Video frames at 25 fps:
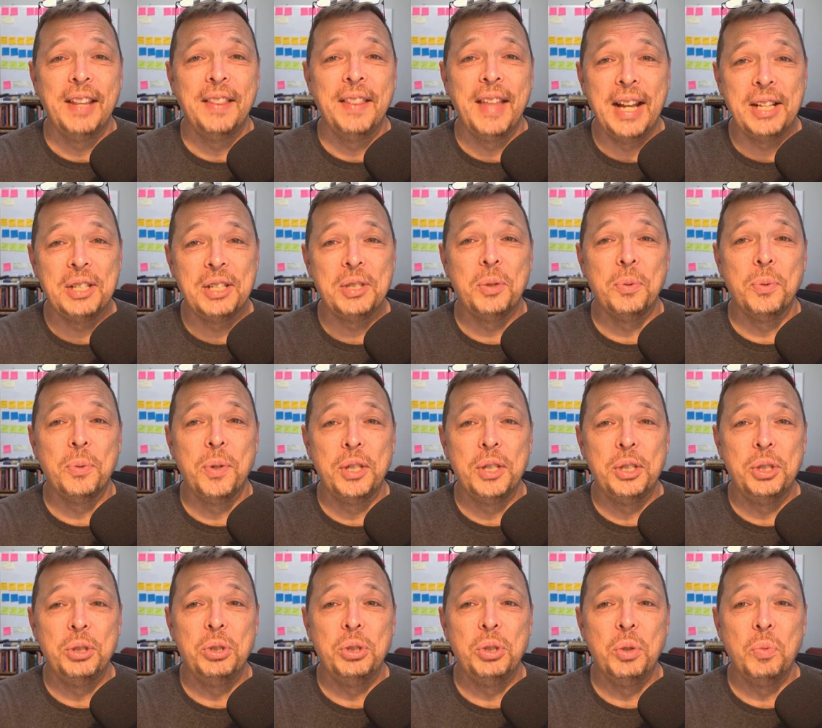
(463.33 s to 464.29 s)
And that's the
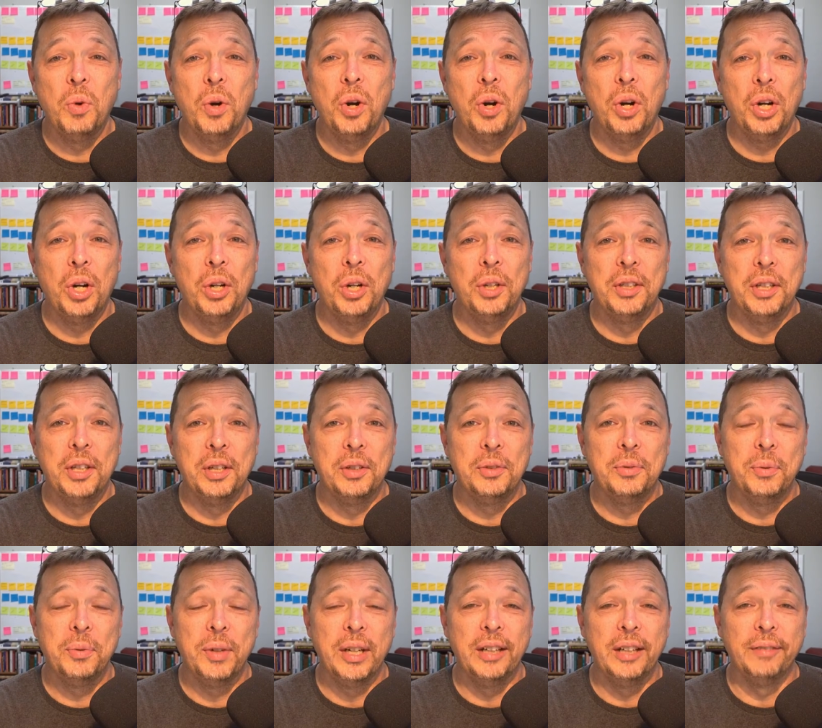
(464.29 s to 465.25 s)
one you should work on
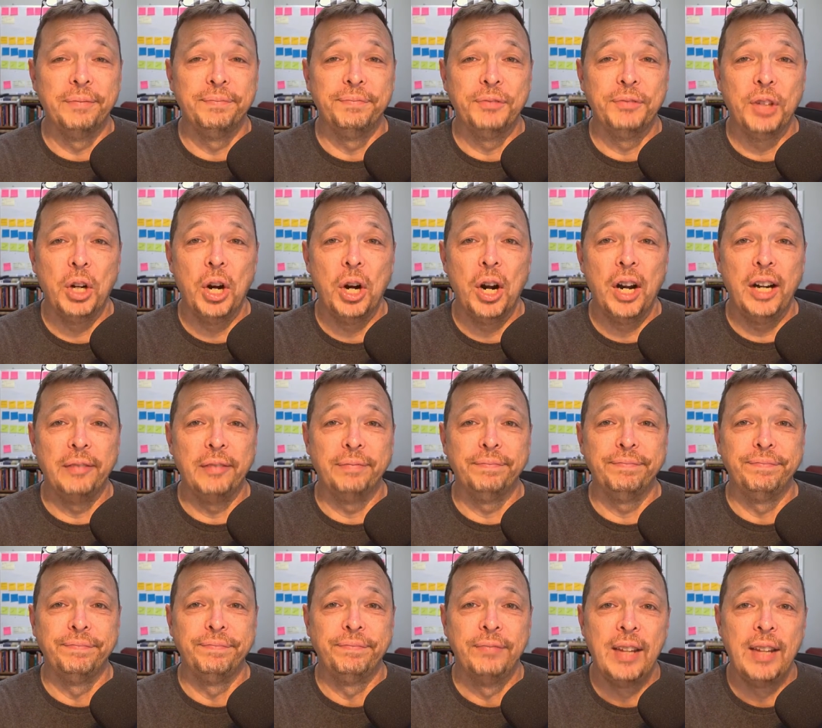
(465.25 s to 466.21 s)
this week. All
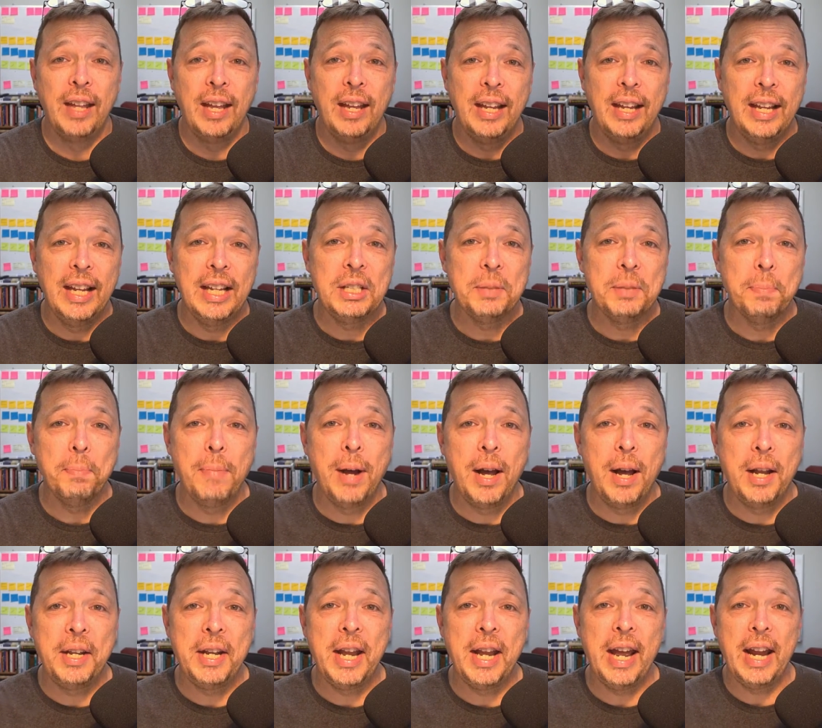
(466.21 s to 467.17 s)
right. It's
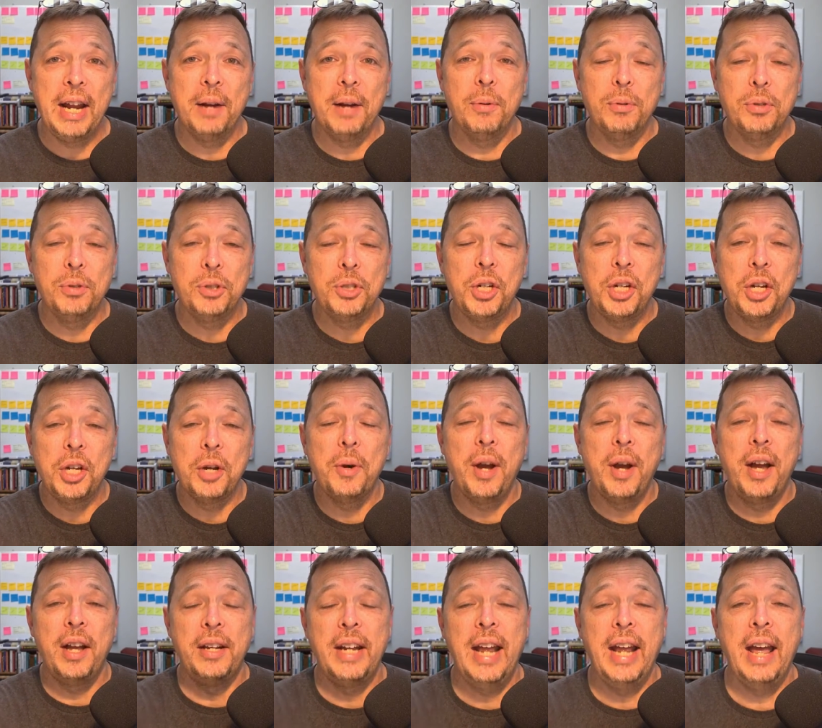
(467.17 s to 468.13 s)
Monday. I want you to
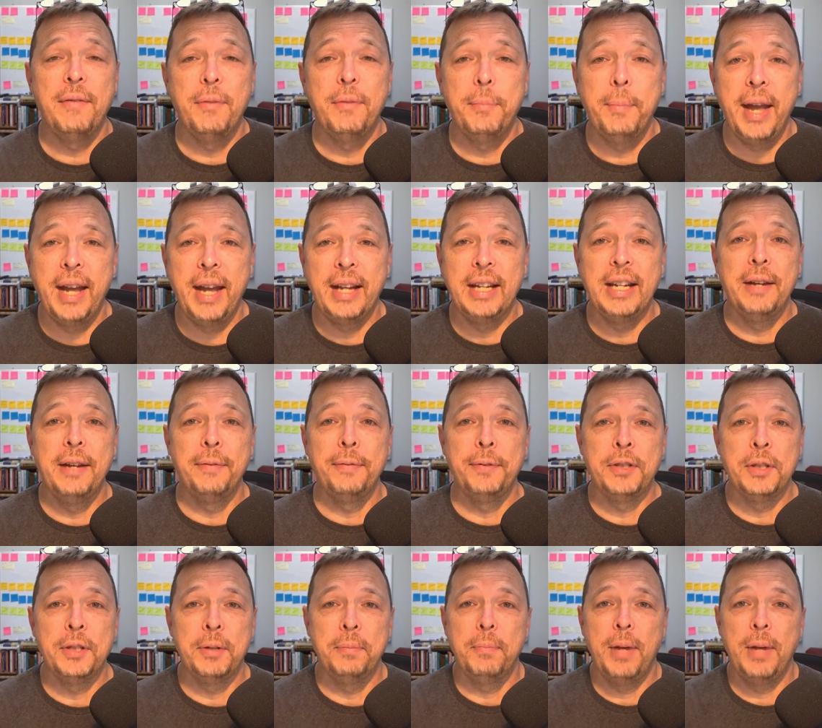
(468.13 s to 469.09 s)
go out and have a
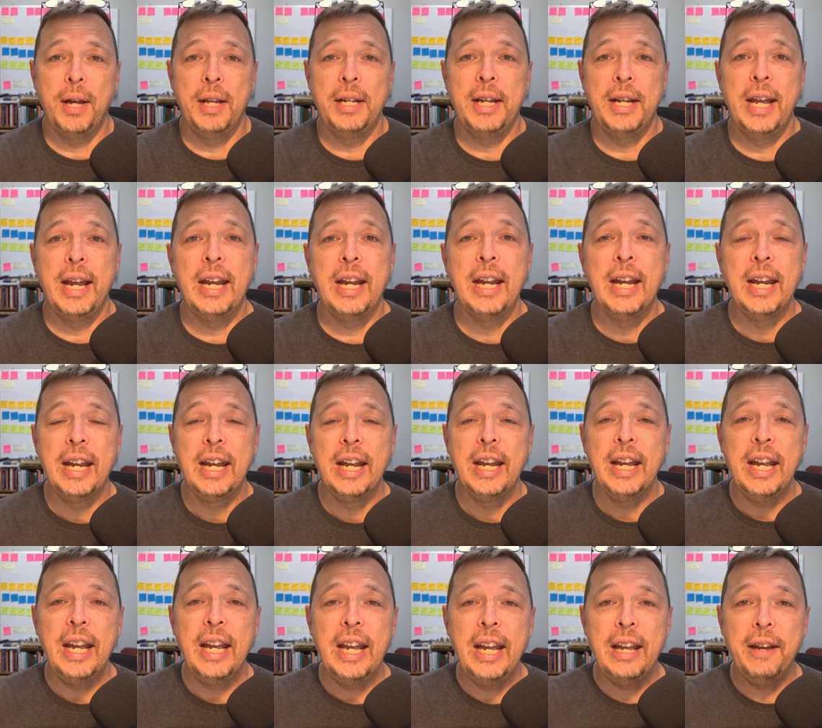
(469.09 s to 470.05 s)
magnificent Monday.
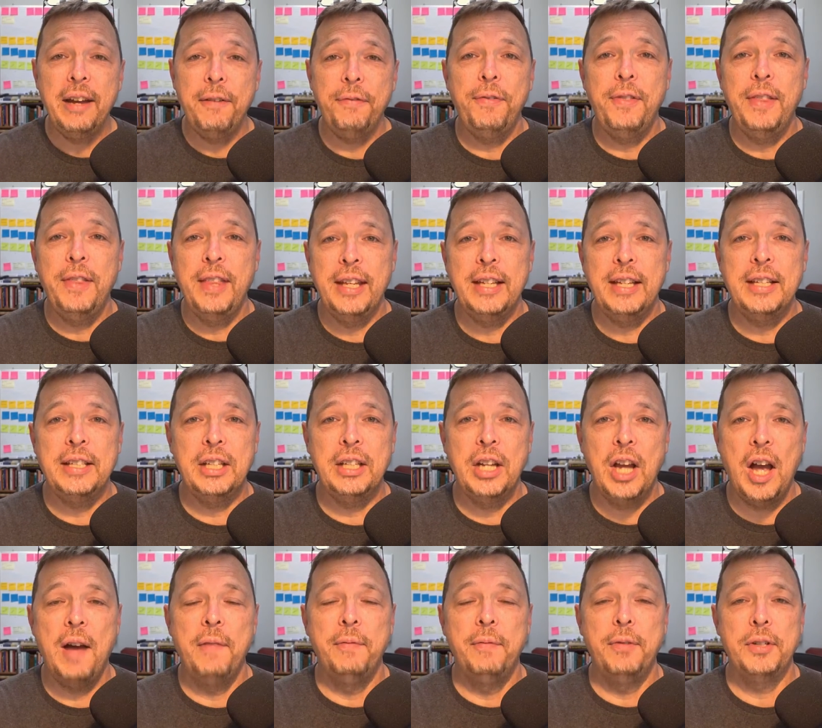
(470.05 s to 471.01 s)
If this
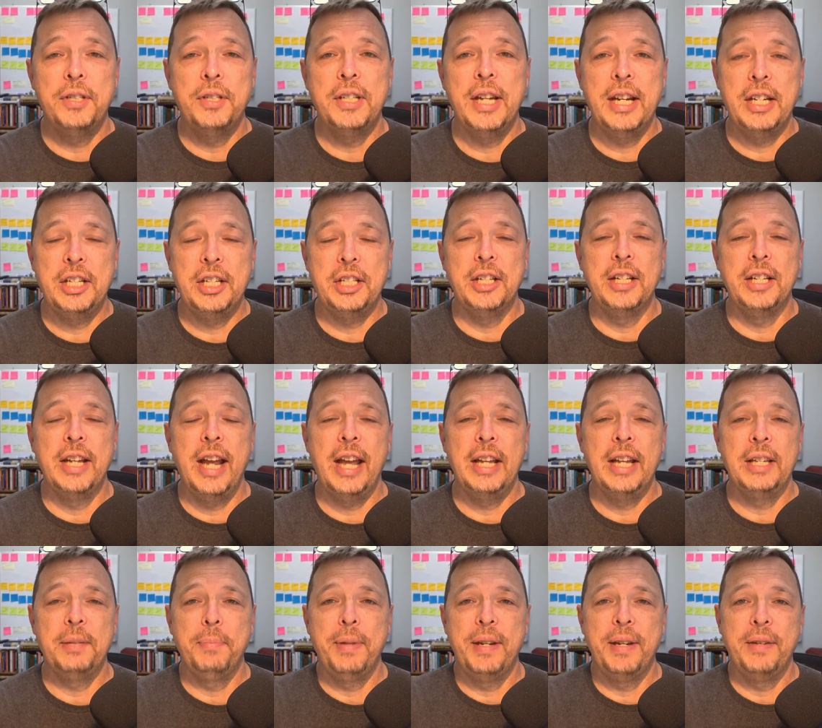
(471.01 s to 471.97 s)
conversation
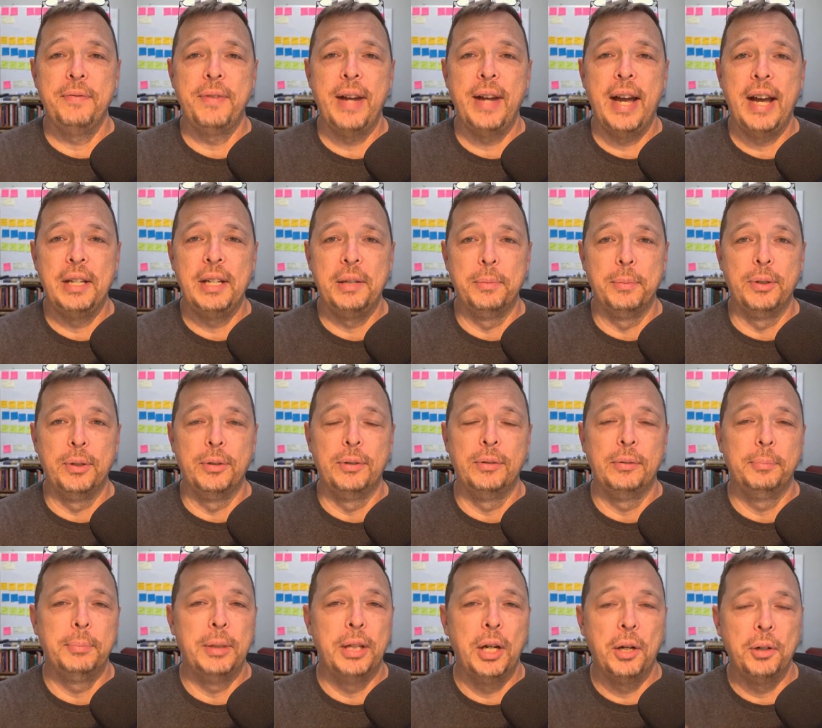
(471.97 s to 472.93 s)
has been
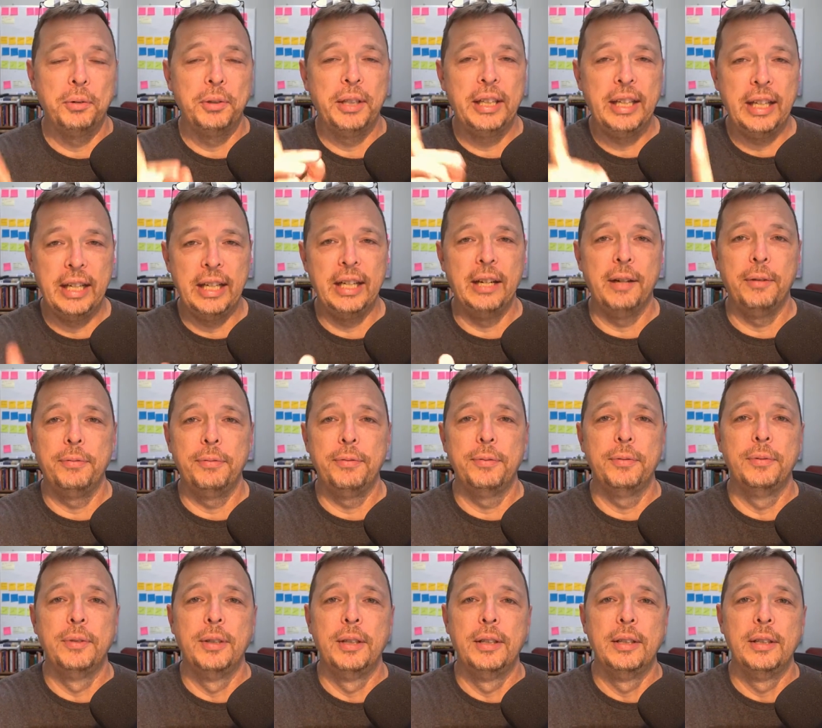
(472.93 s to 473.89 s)
valuable, but only
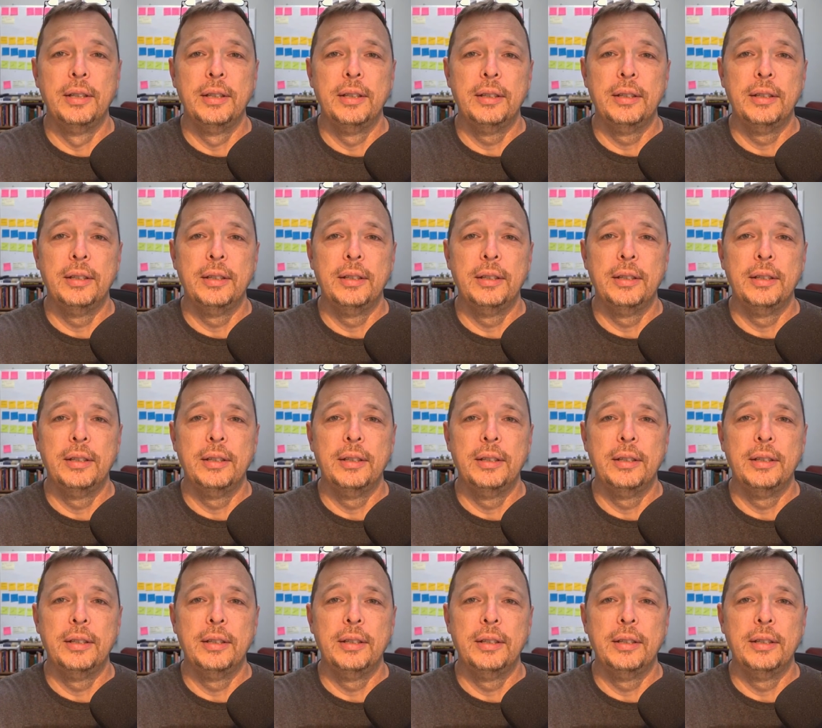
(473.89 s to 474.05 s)
if